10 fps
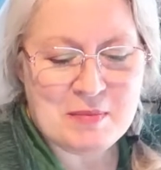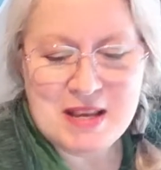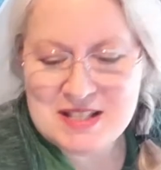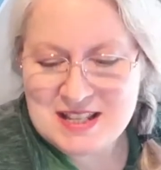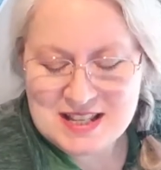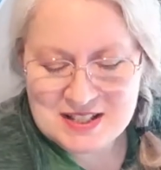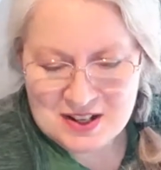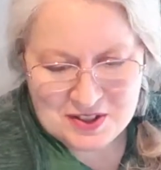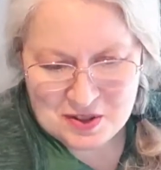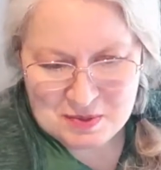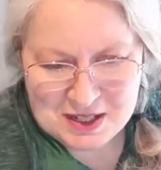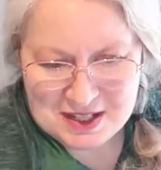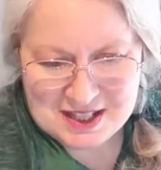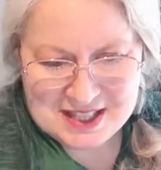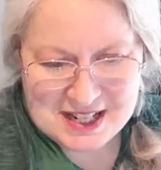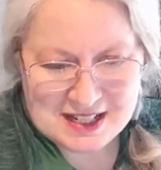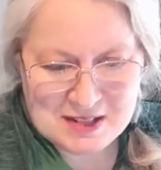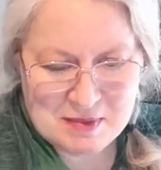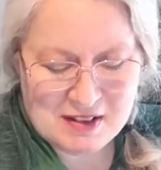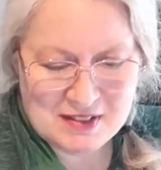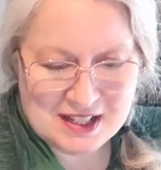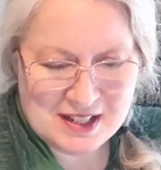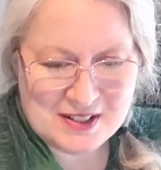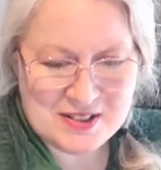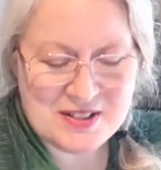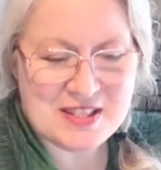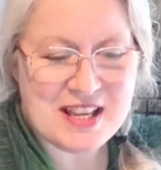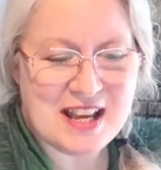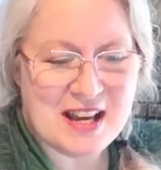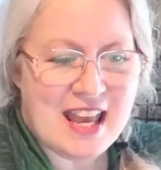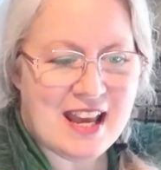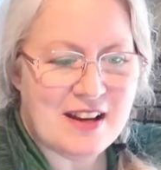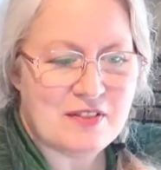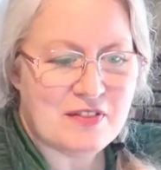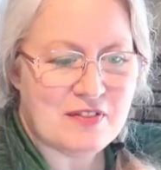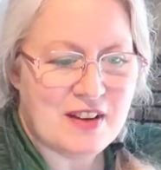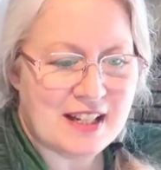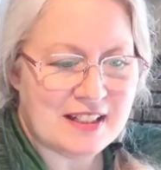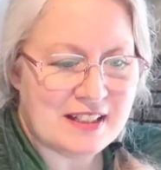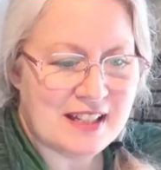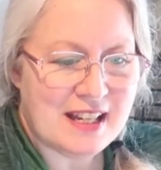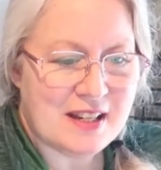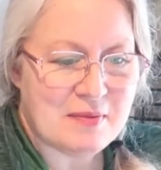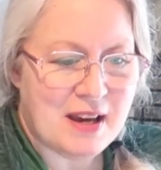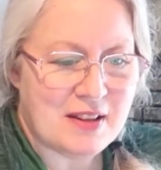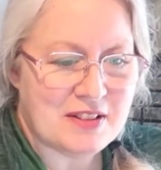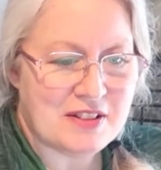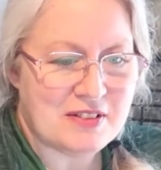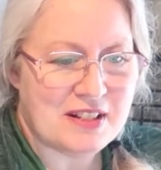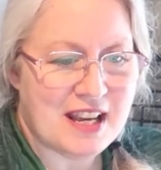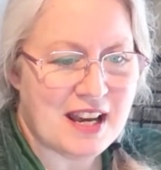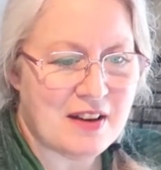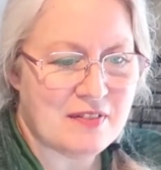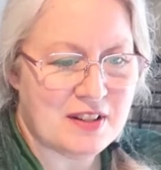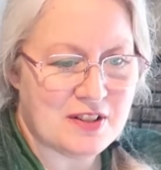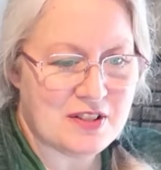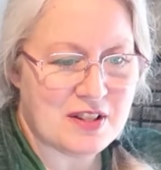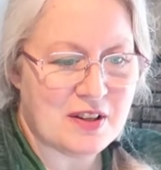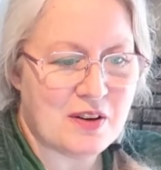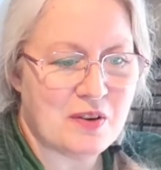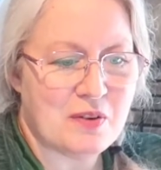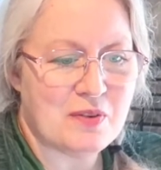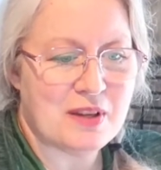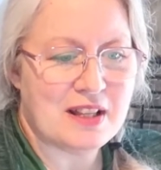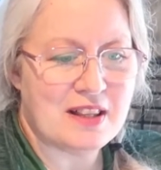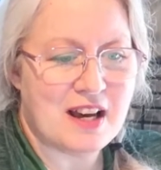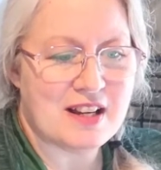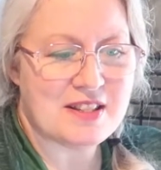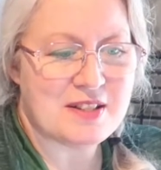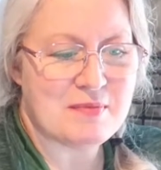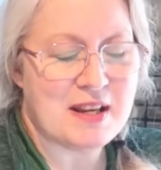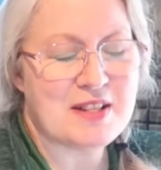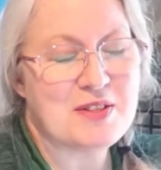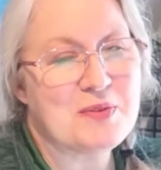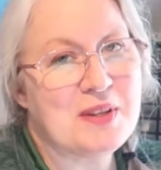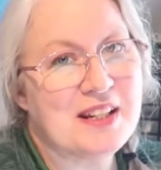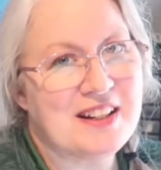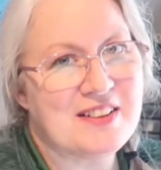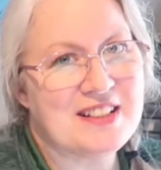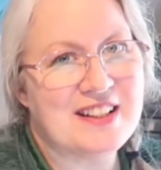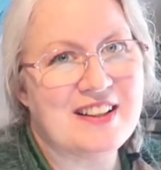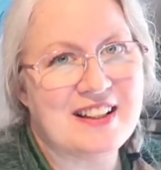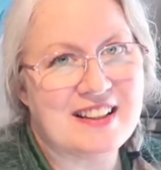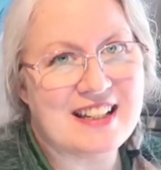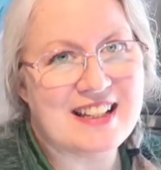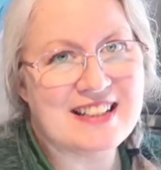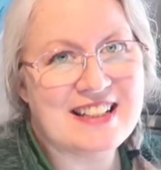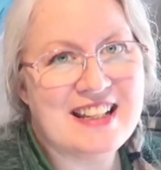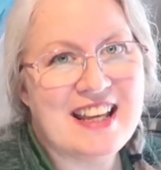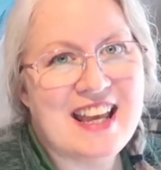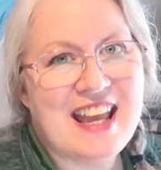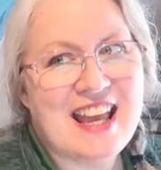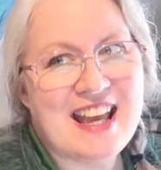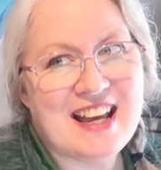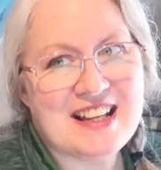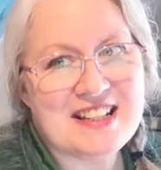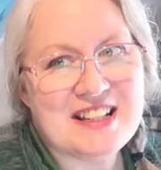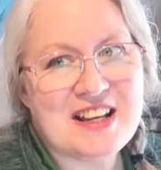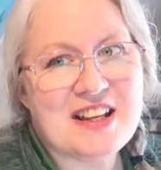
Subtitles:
Maisie has also been seen in my videos. And finally, about 2.5 years ago, we lost my sweet Airedale Elliot. And